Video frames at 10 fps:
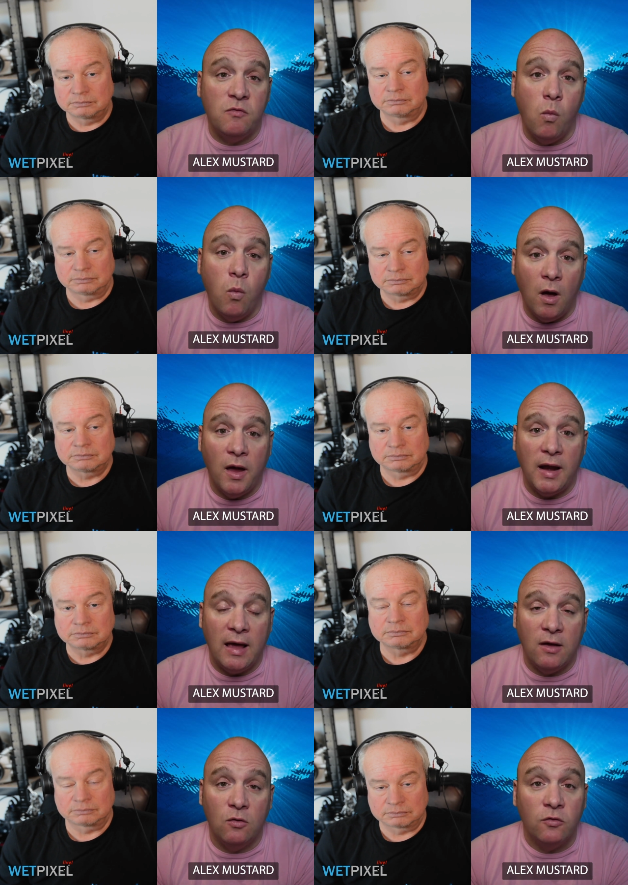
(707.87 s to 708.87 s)
Speaker 1: wide
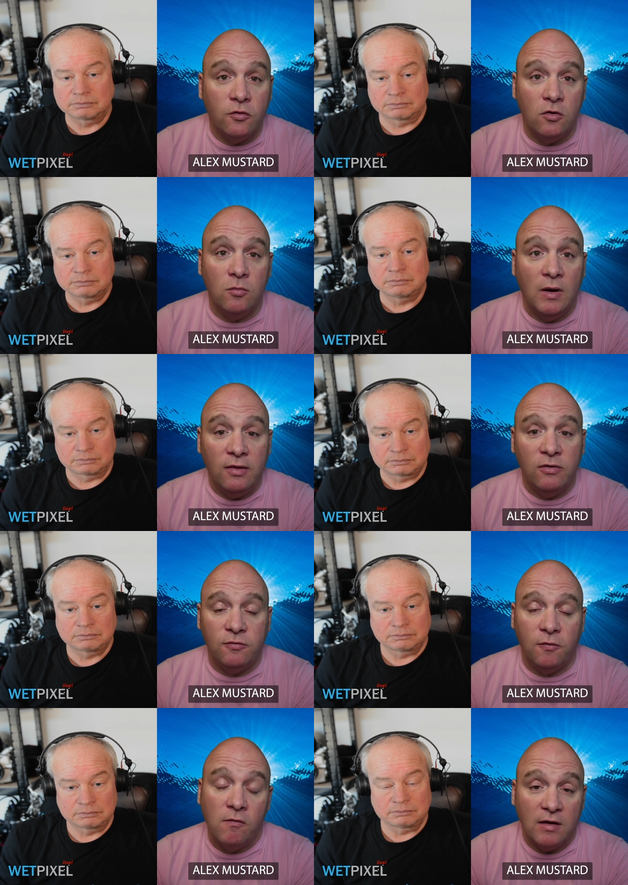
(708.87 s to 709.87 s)
angle zoom
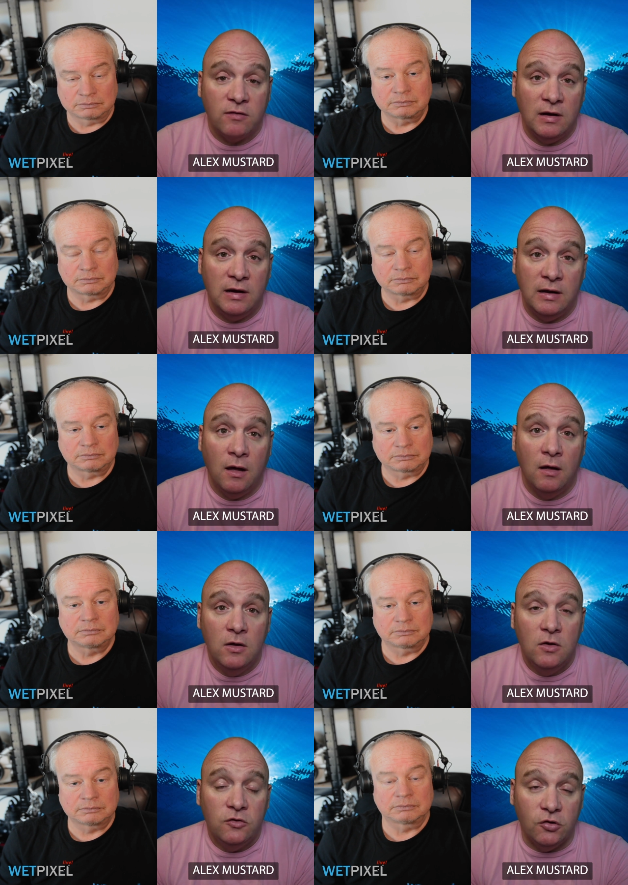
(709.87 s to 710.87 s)
lens for rectilinear
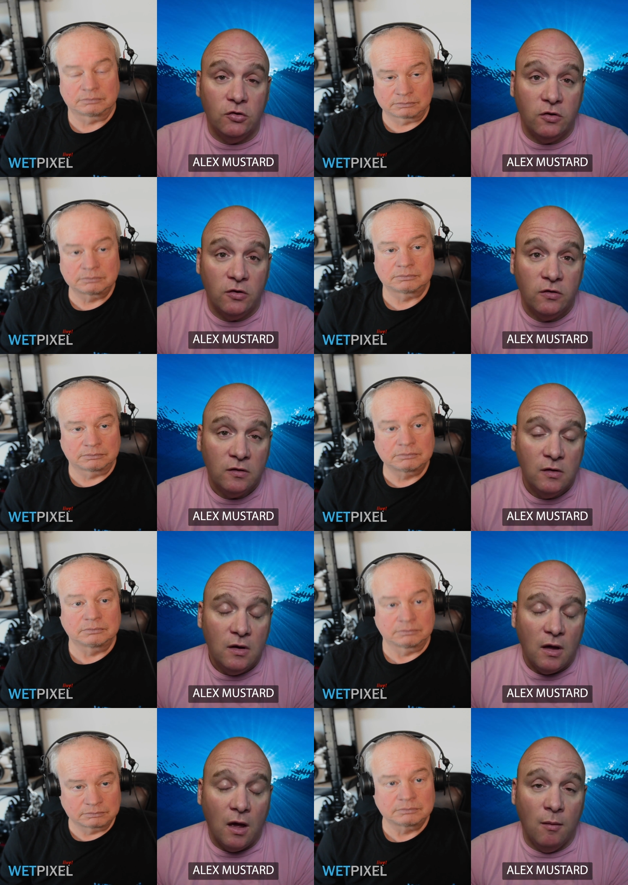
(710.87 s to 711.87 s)
shooters.
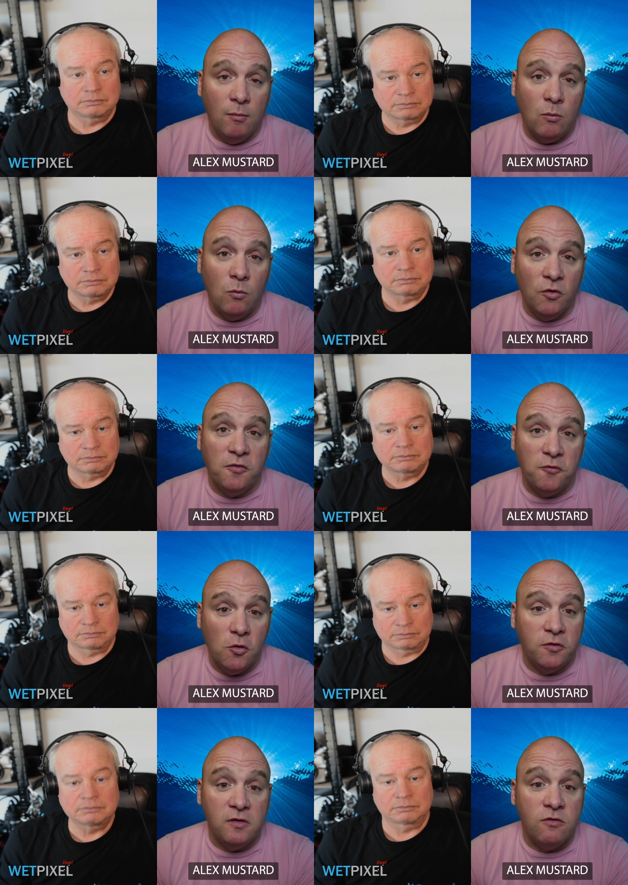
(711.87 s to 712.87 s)
Was the
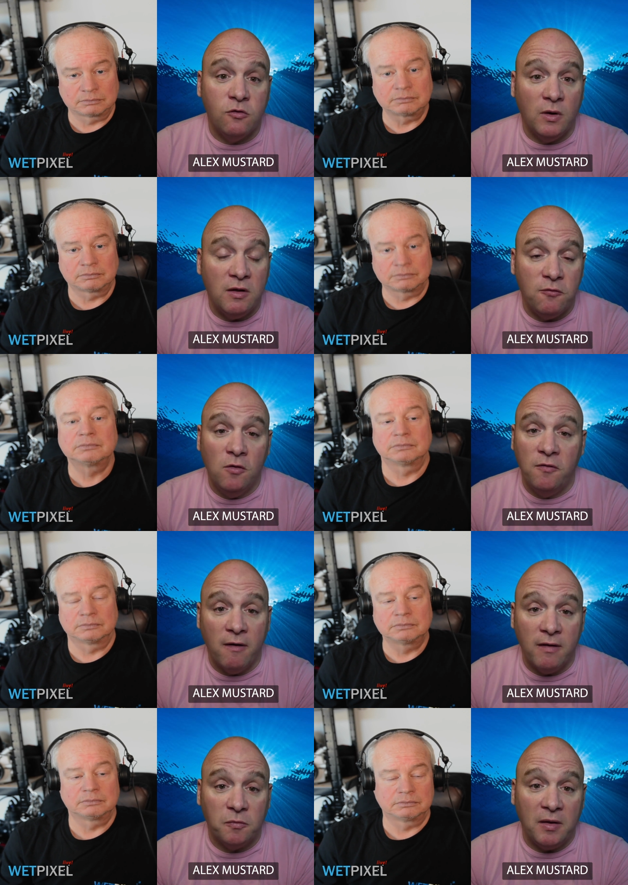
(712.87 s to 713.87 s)
14-24,
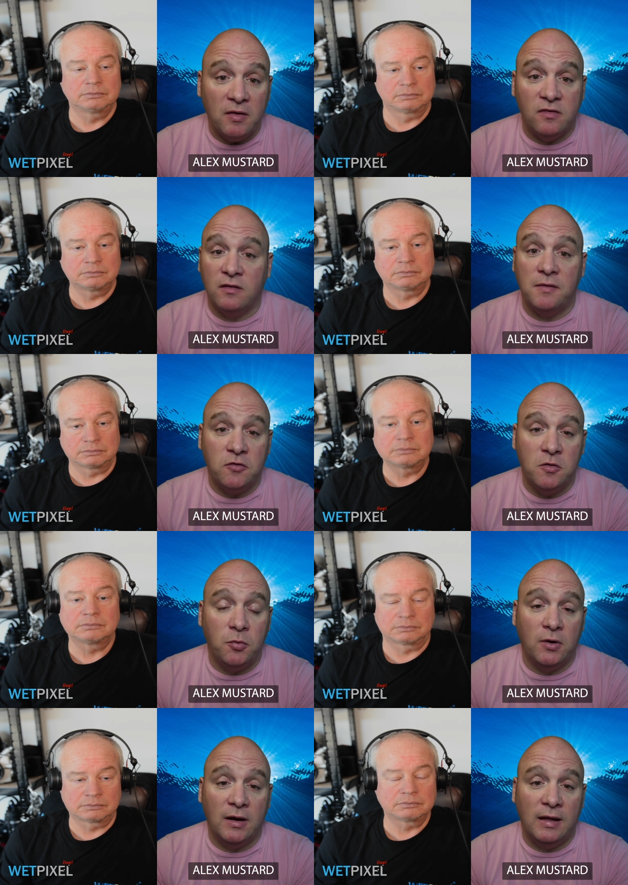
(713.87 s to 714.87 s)
very expensive
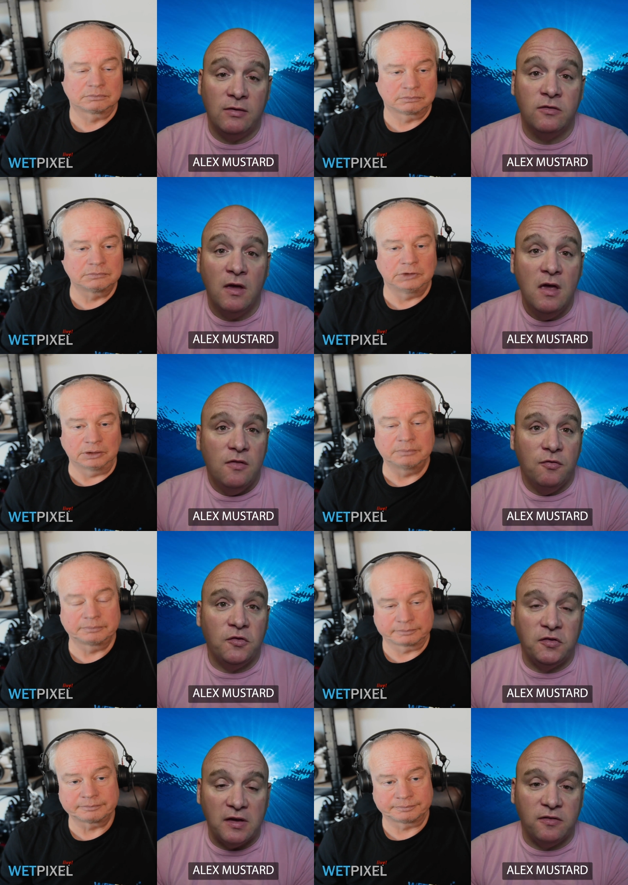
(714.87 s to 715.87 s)
f2.8 lens. The
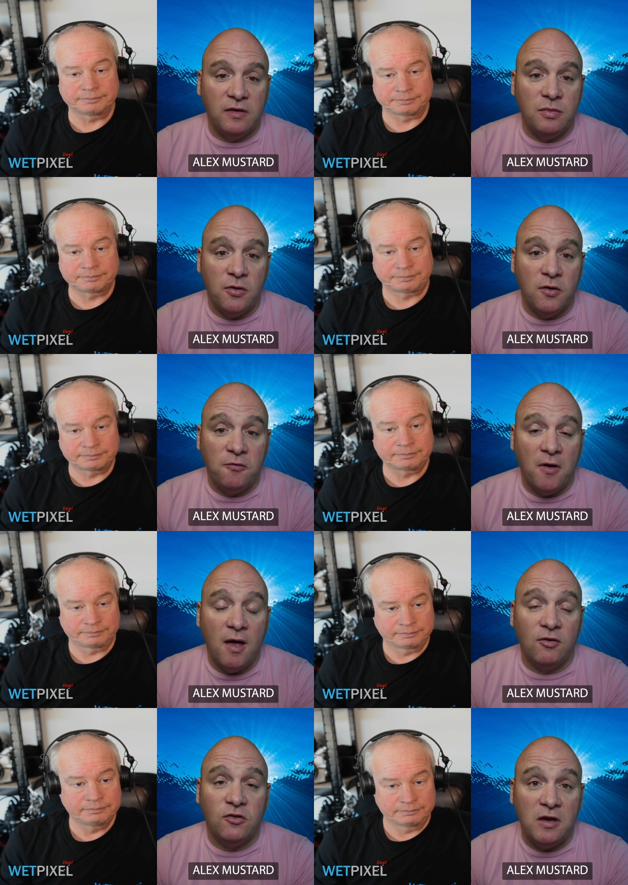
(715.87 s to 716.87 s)

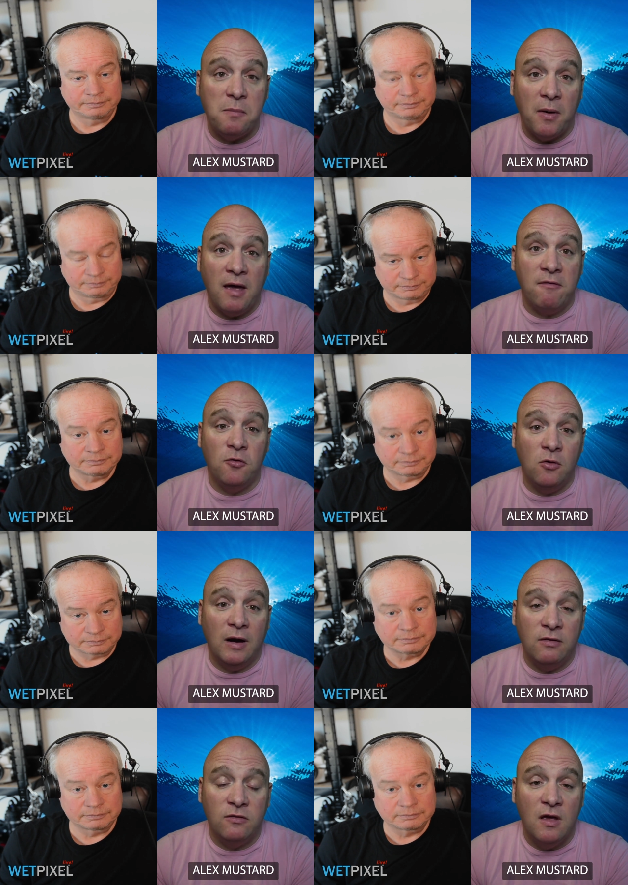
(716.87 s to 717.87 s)
16-35, a cheaper f4
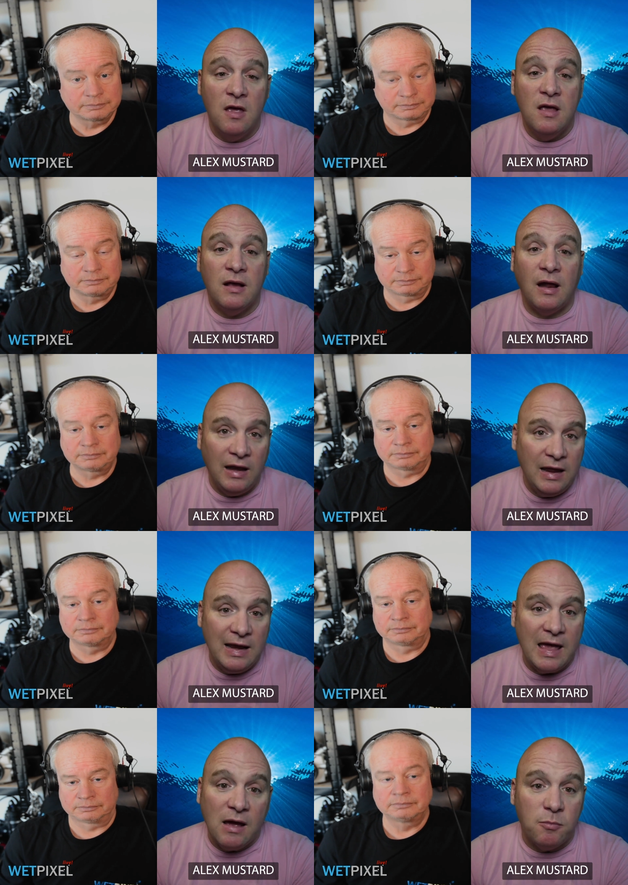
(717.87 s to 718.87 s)
lens,
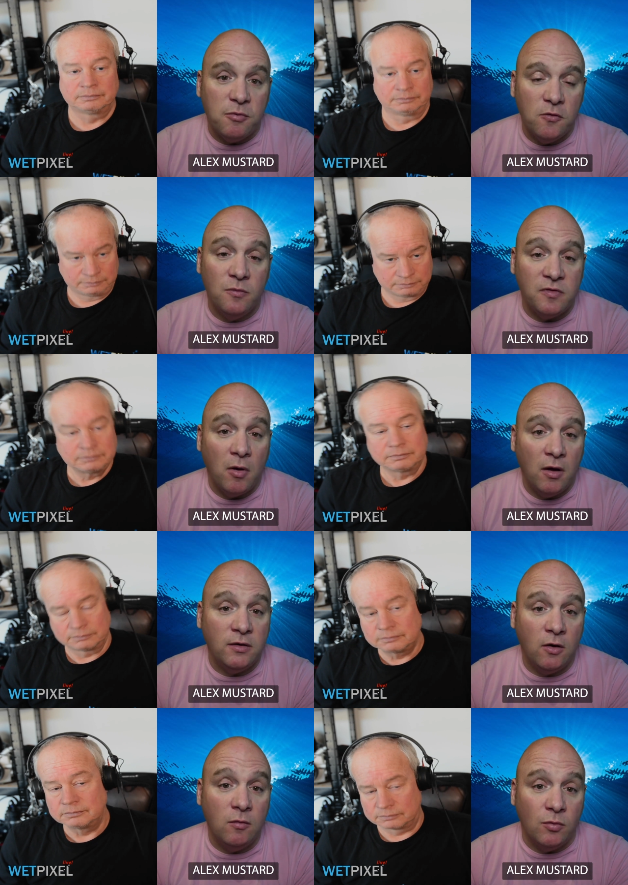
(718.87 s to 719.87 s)
clearly outperforms it
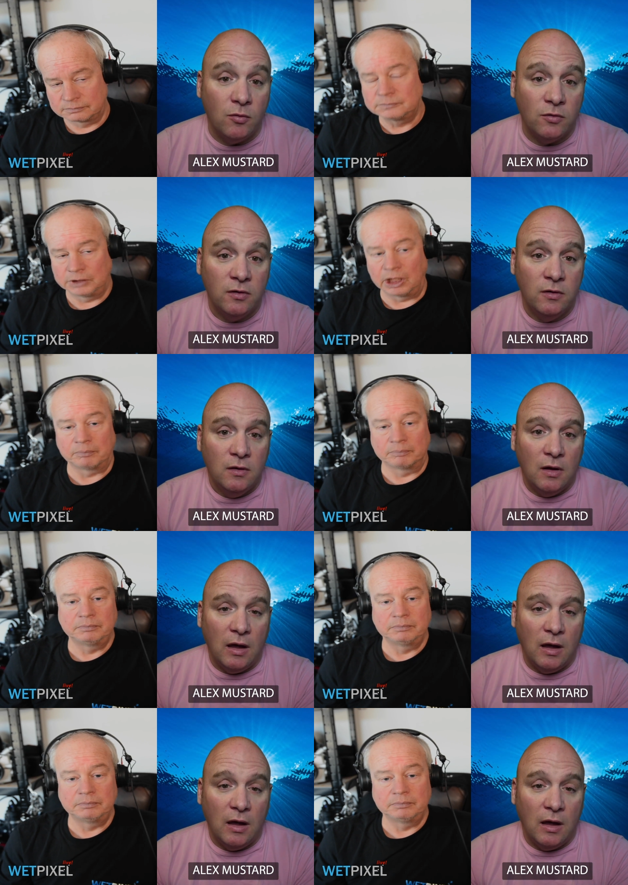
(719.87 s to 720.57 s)
behind a dome port. Yep,